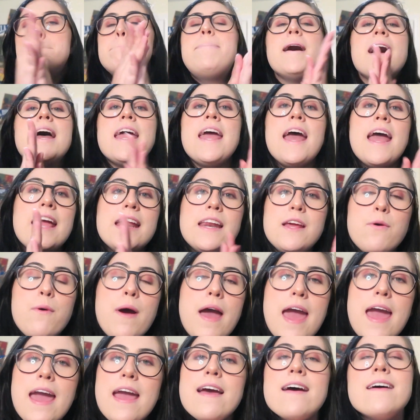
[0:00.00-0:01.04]
But
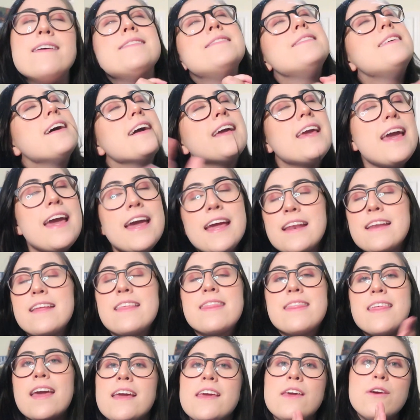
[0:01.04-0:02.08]
anyway,
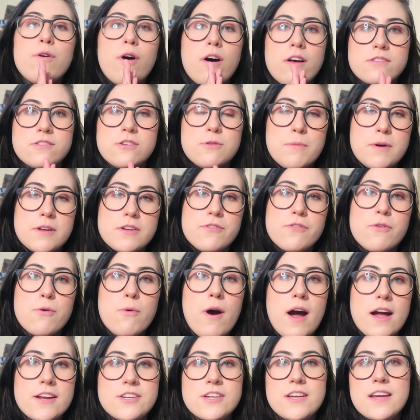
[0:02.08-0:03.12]
again, thank you all so much for
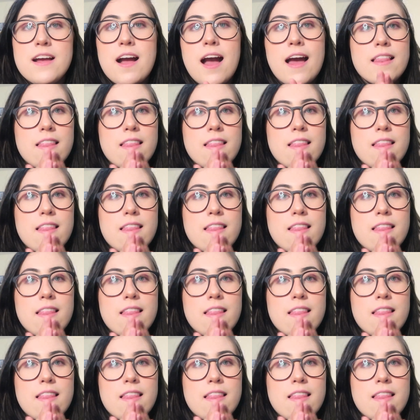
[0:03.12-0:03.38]
watching.